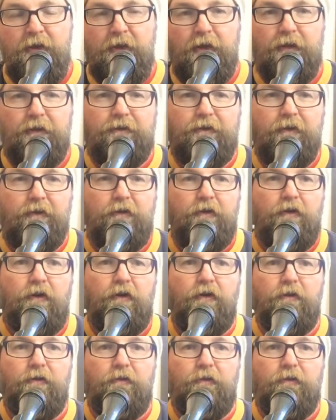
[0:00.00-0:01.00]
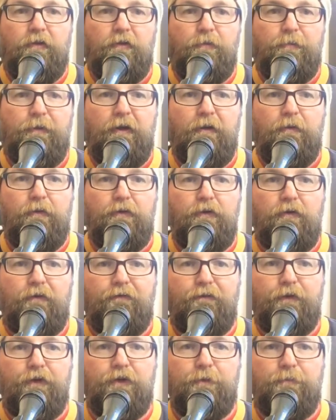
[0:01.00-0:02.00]
It's going to hurt a little bit when you
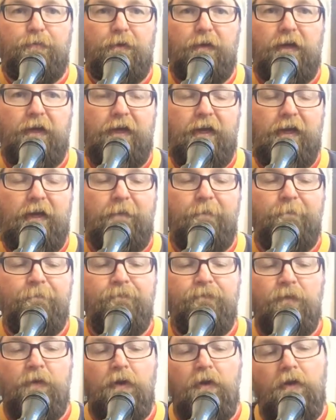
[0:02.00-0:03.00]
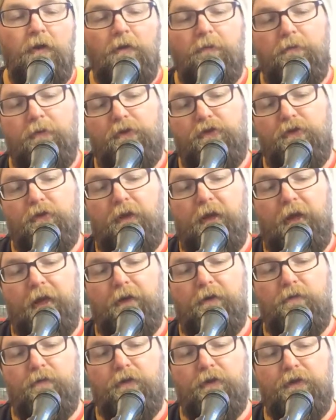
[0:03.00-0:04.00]
first play, but you kind
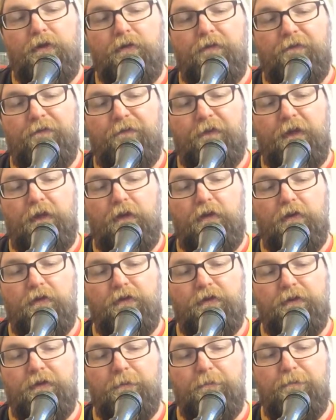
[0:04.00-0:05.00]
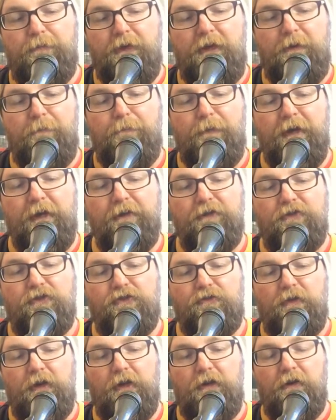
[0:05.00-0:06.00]
of want your fingers to be bent
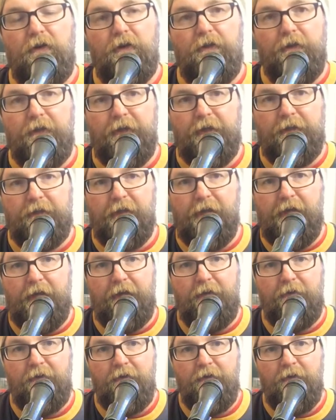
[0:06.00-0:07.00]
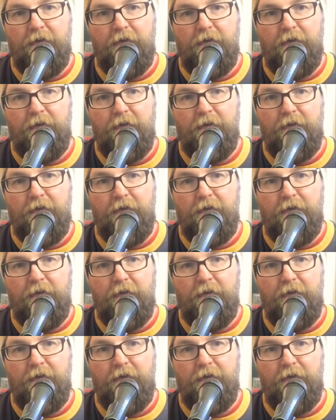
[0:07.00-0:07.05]
straight on like that.